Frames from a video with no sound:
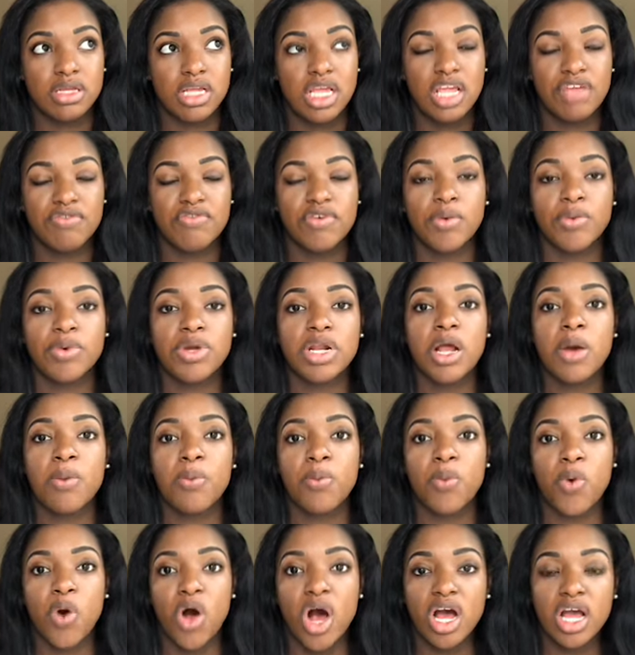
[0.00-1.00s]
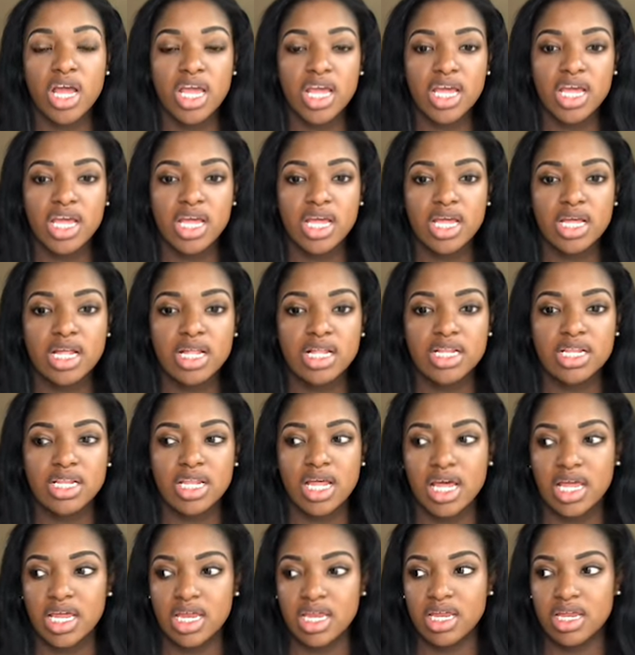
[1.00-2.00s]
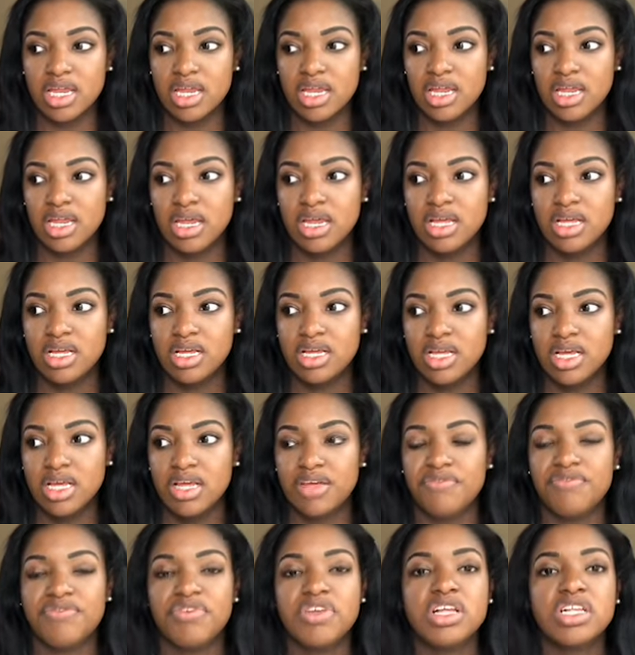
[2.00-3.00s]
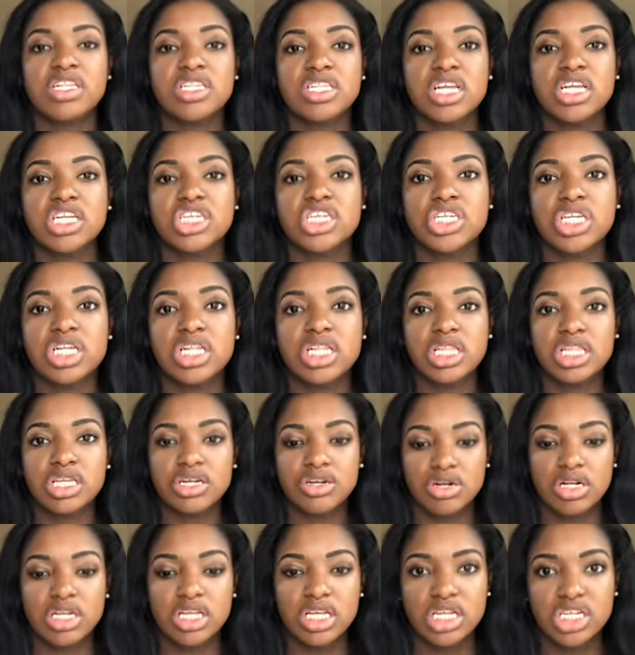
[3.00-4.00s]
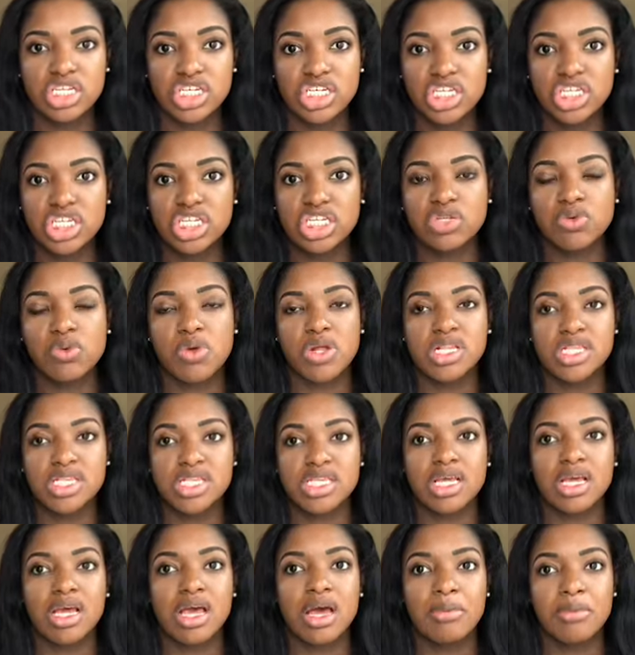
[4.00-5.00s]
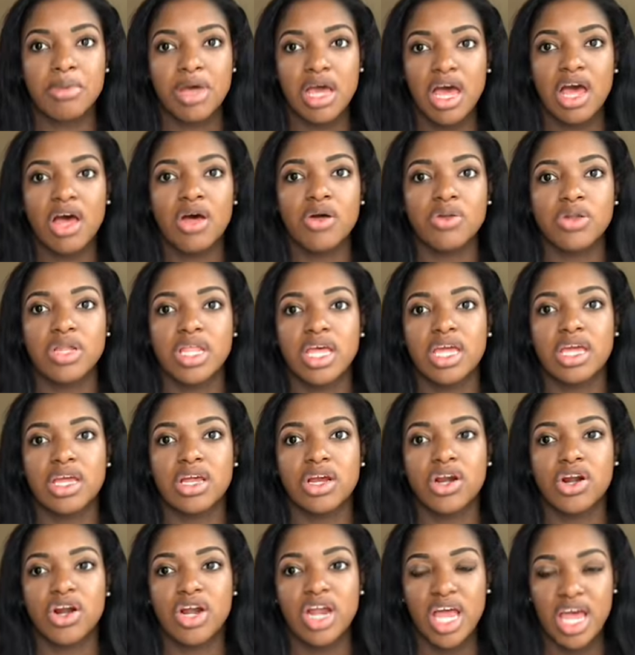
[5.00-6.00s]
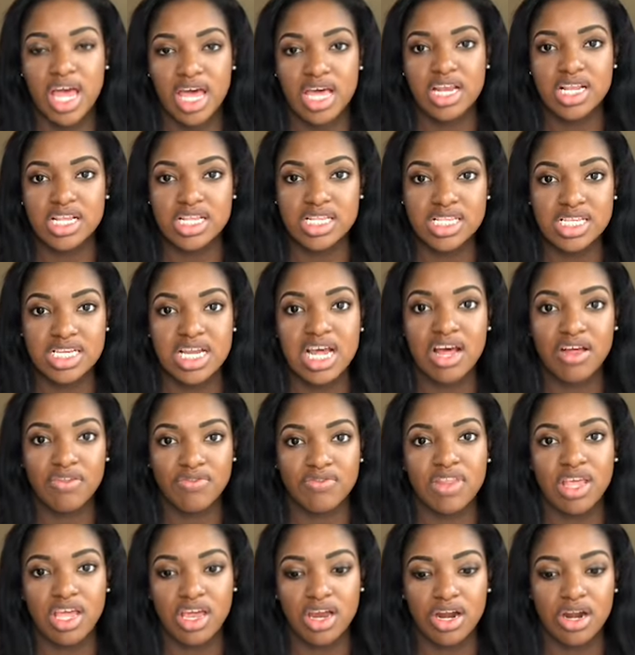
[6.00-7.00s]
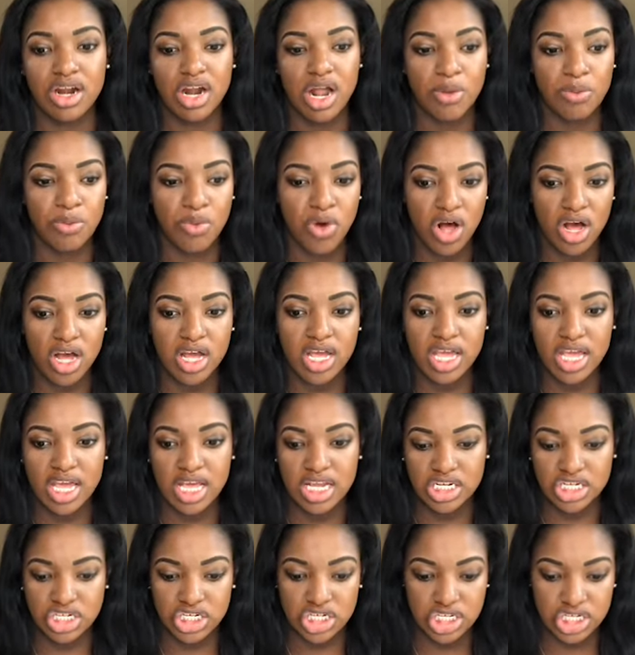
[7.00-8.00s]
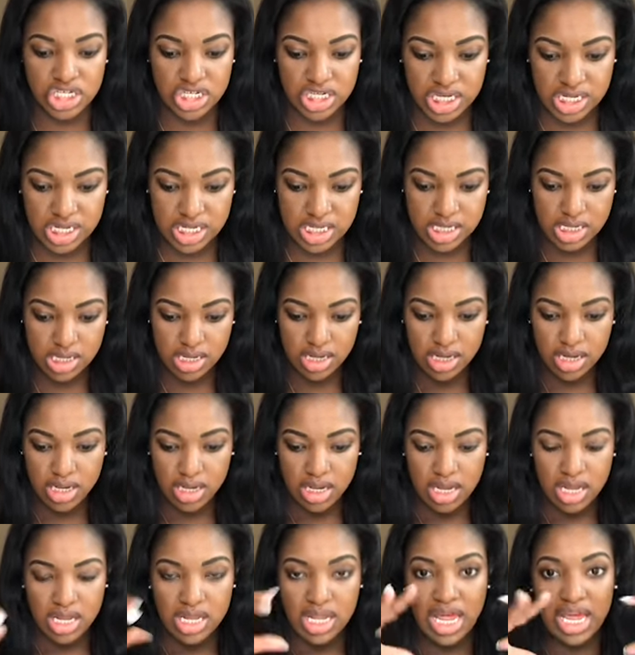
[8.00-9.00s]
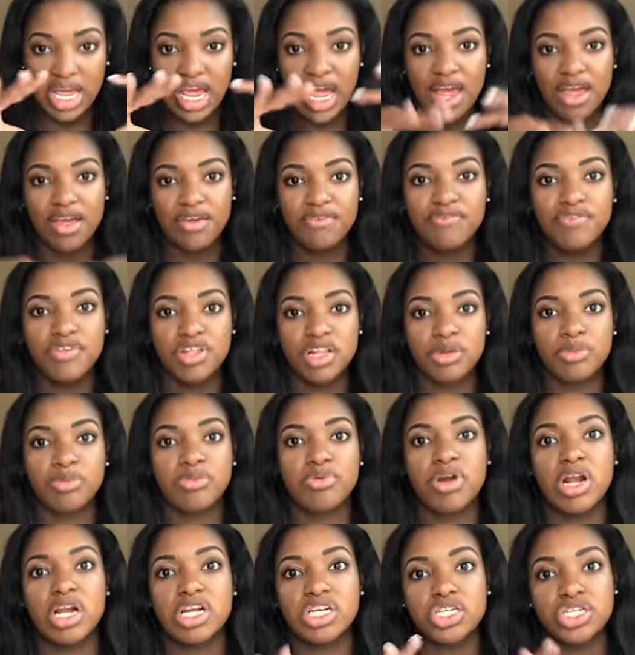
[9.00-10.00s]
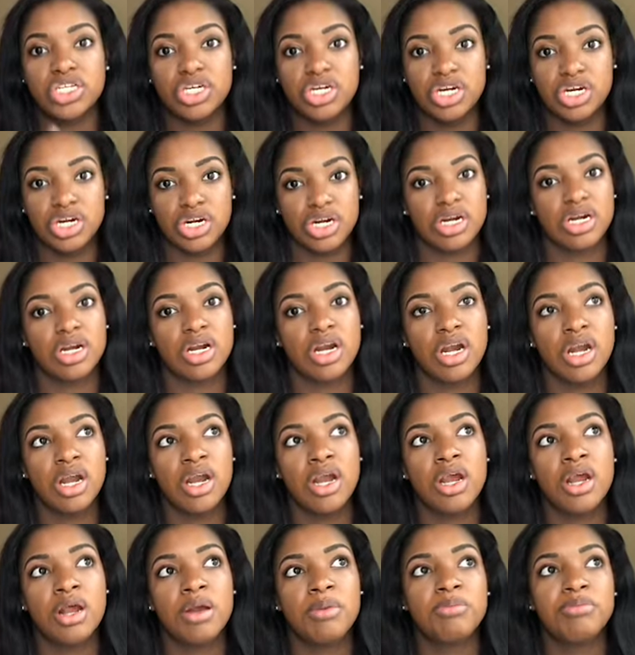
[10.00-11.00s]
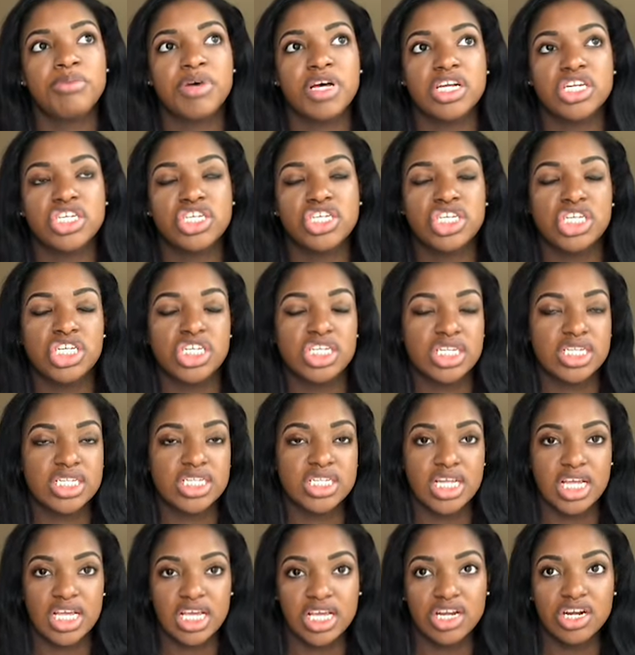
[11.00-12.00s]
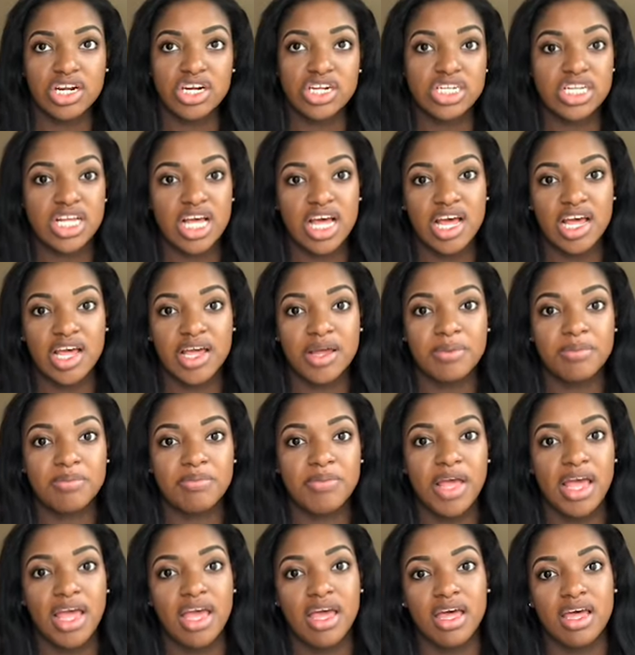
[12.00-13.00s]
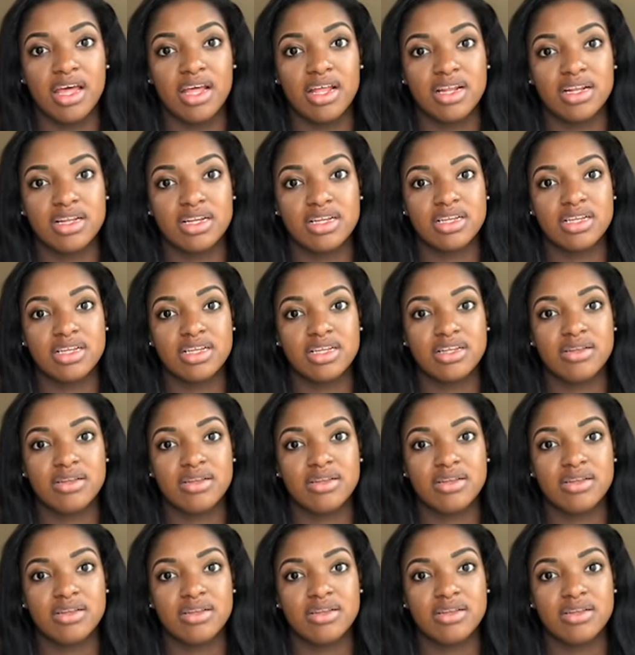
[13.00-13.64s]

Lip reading: even when I'm walking, like, it feels like she just wants to come out. Like, her head is down there. I'm walking and she's just, like, I could feel pressure But she's just taking her time, and